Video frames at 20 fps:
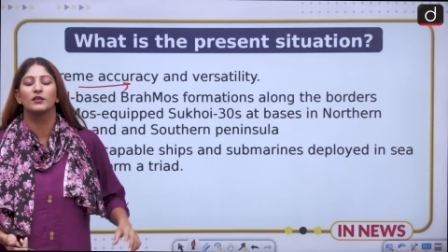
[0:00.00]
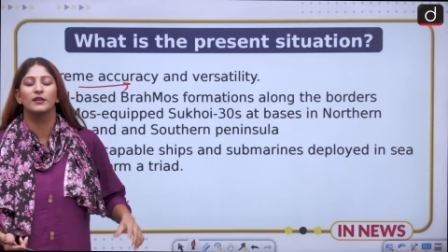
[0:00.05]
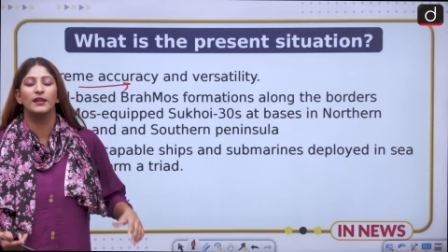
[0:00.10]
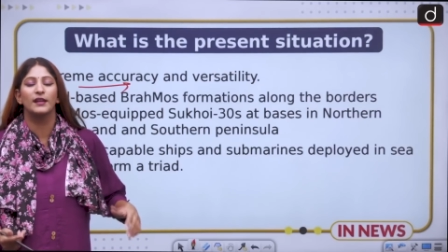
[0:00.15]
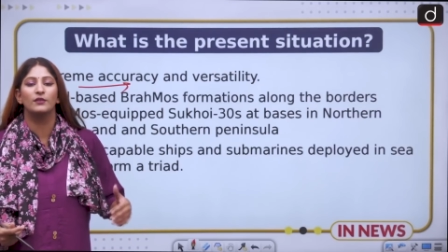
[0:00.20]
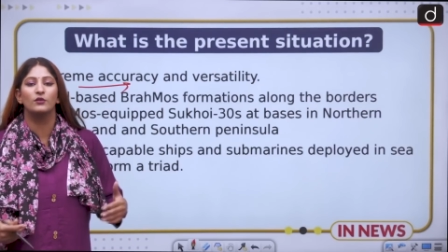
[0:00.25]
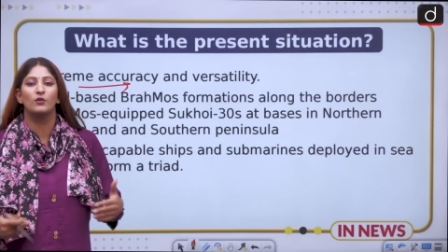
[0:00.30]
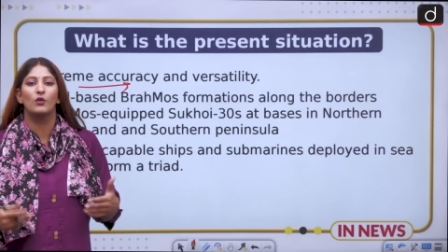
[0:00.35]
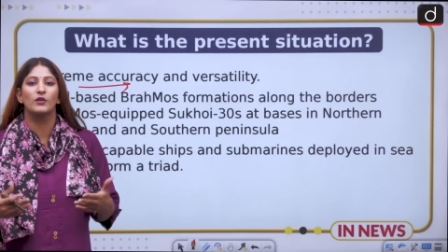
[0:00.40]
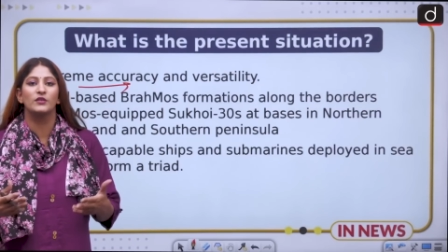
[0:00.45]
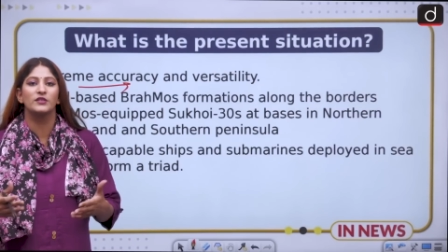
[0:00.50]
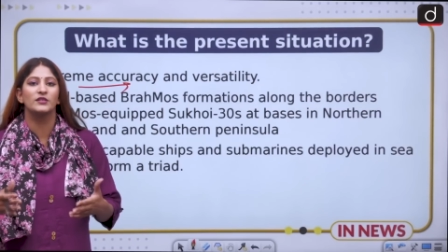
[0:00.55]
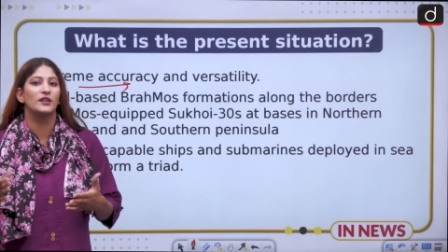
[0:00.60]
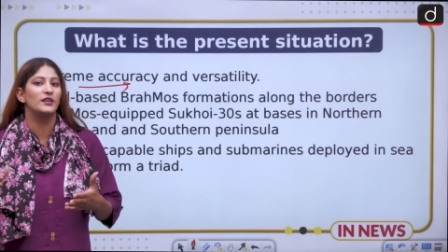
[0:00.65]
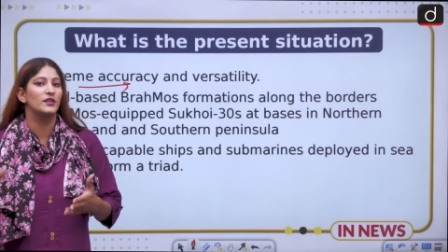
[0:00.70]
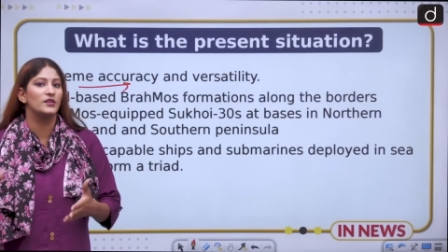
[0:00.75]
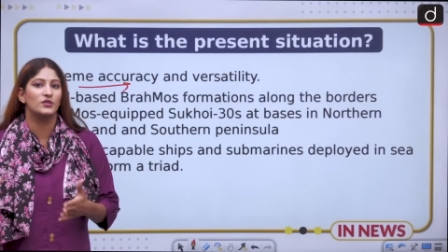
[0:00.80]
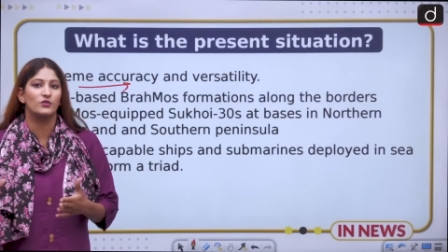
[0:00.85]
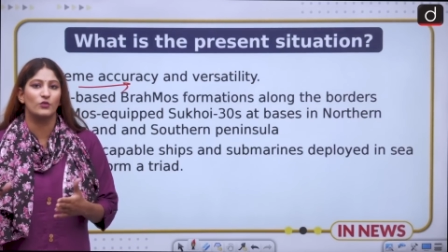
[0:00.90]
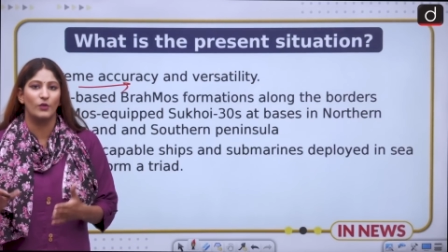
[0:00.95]
get launched
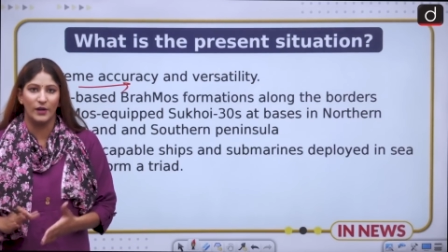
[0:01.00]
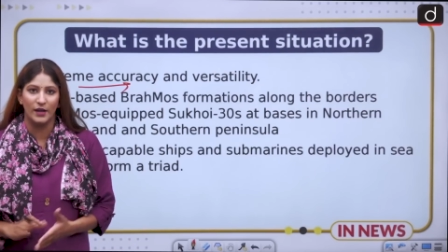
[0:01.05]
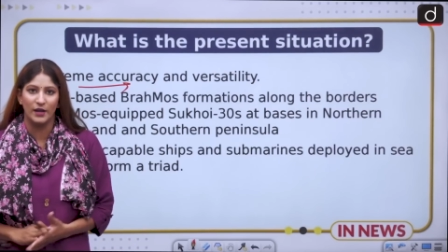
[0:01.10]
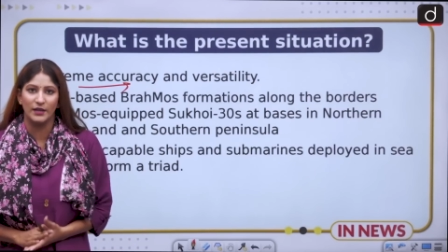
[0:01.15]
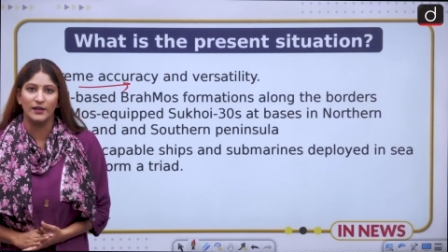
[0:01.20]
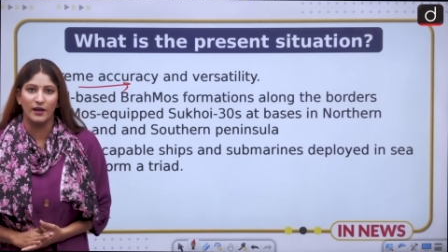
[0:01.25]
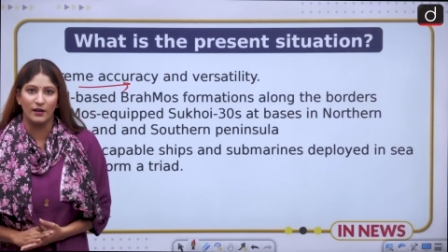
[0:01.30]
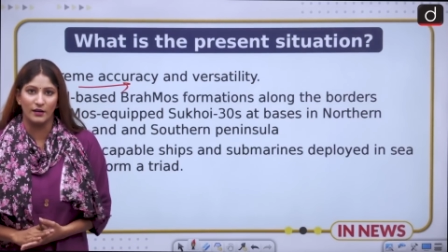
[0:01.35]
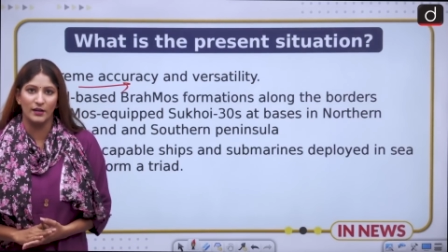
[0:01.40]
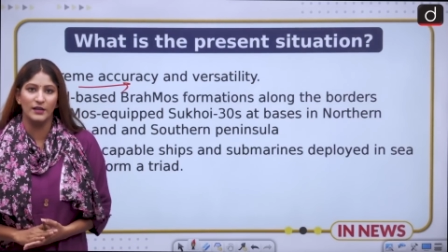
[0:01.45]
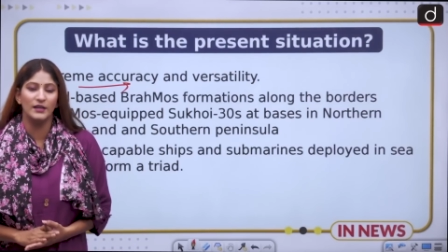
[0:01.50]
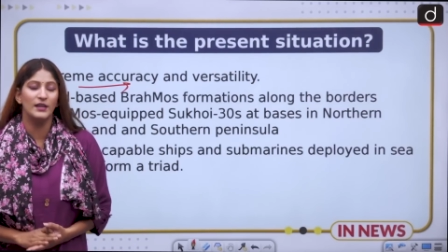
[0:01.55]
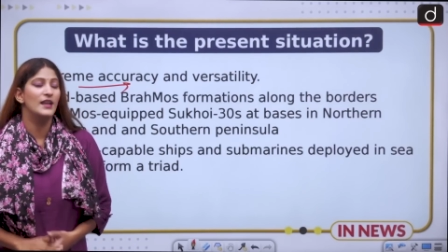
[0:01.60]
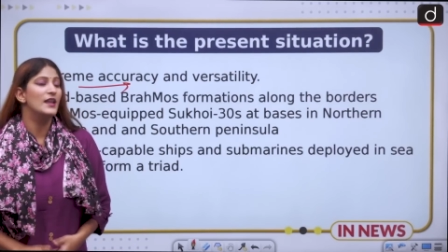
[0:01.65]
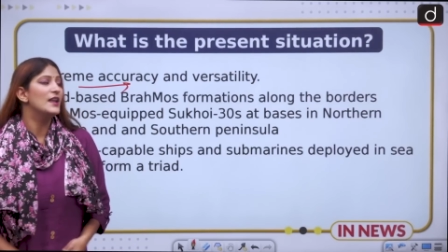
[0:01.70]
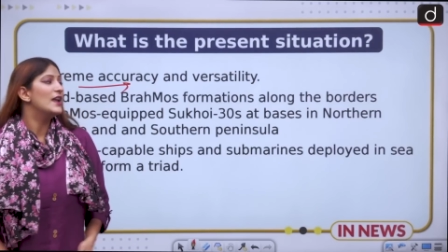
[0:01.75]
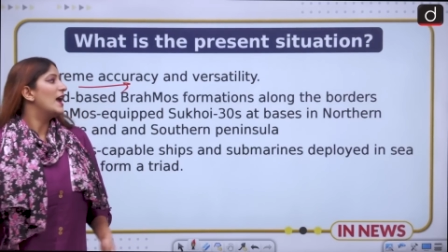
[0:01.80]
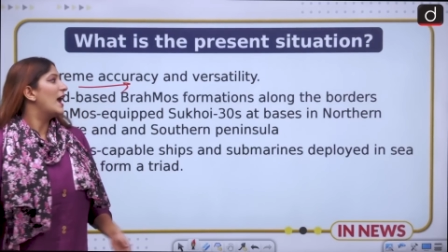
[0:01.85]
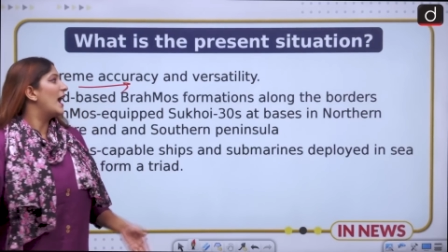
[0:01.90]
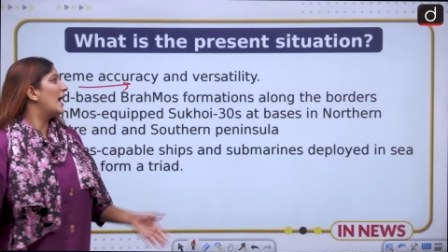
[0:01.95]
and destroy a target
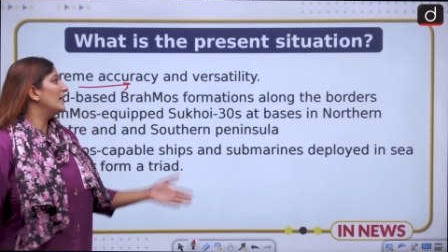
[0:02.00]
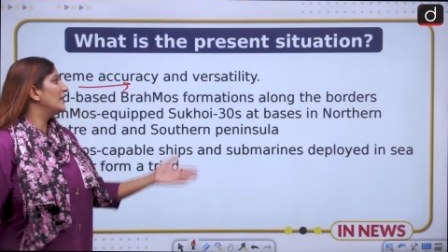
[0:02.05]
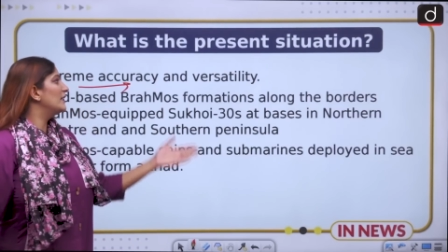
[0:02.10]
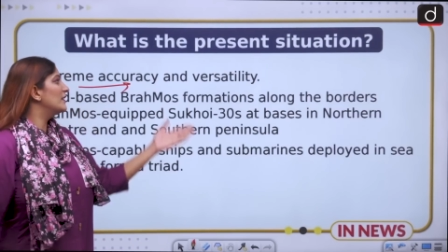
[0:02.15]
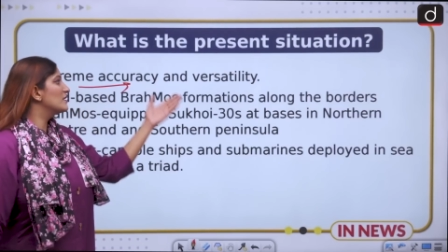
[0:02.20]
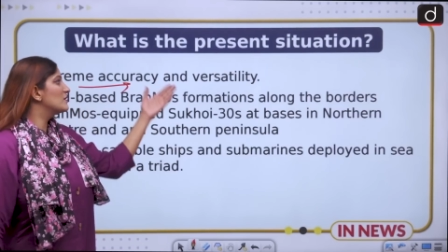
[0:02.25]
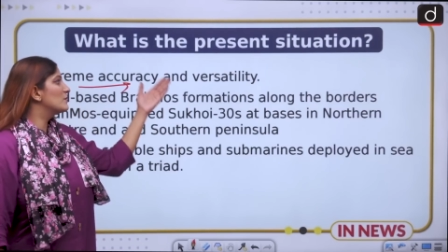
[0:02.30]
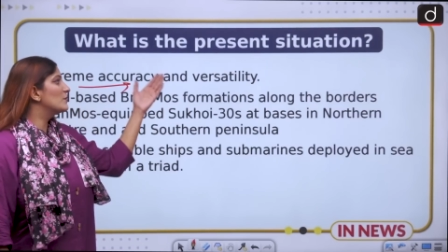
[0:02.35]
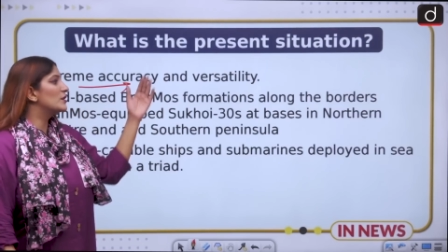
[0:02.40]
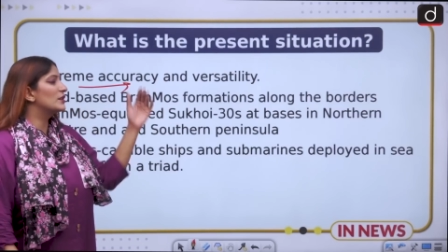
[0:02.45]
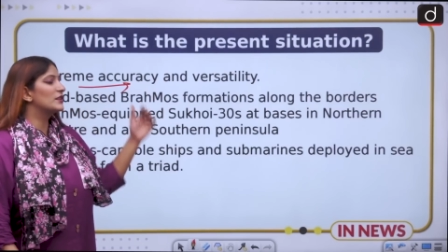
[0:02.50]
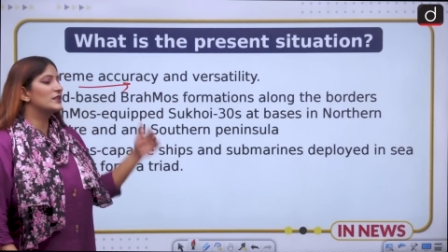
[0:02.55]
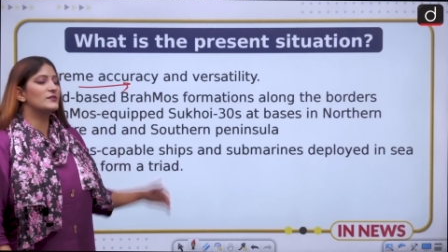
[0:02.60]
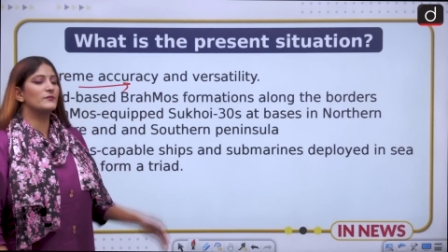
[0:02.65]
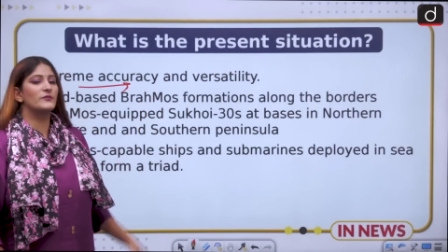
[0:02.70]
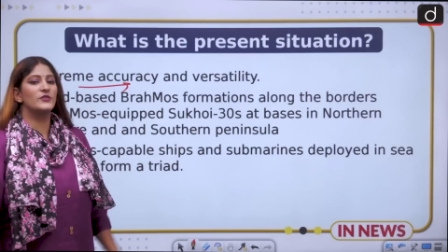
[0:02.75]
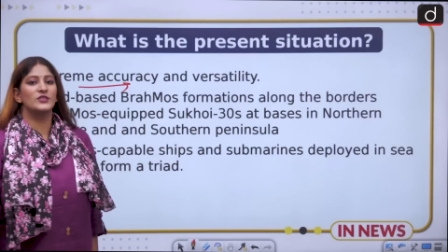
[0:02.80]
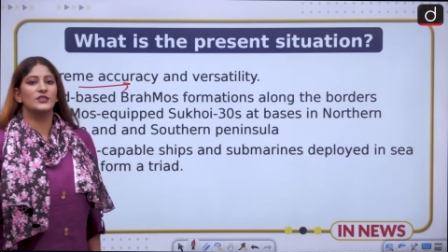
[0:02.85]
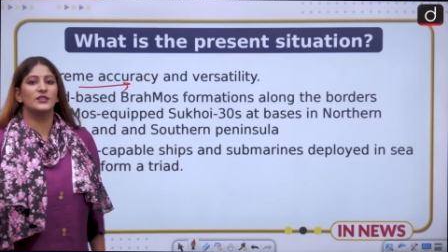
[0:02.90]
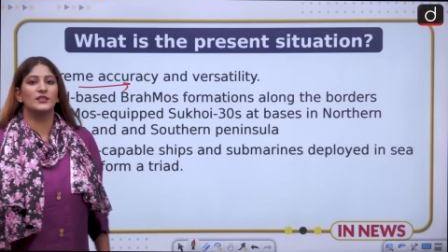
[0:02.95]
and it is vers
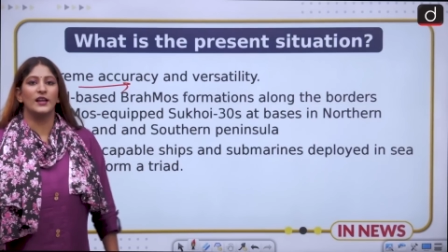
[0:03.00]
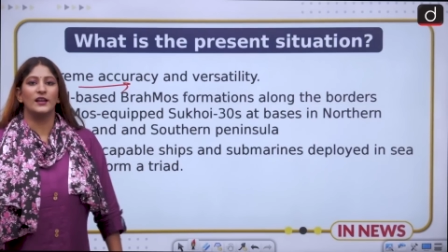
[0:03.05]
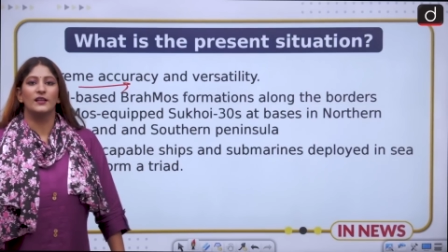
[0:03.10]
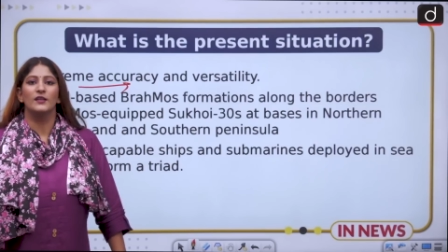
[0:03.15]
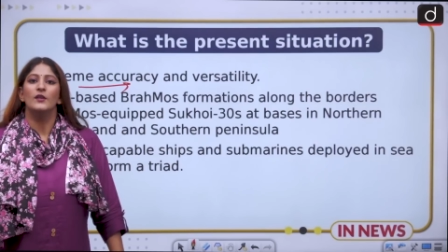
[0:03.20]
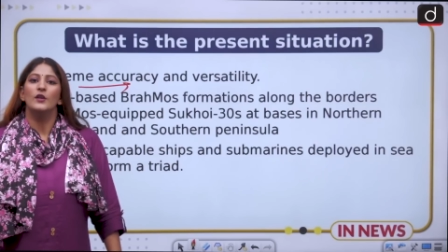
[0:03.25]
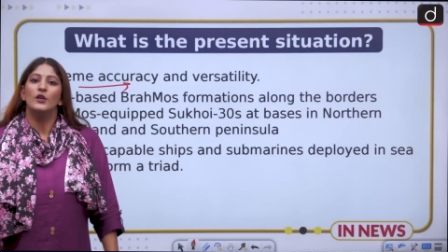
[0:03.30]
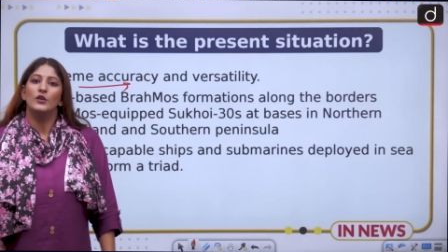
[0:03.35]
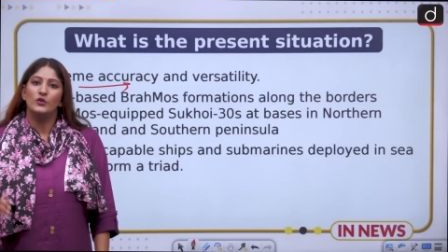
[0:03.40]
versatile.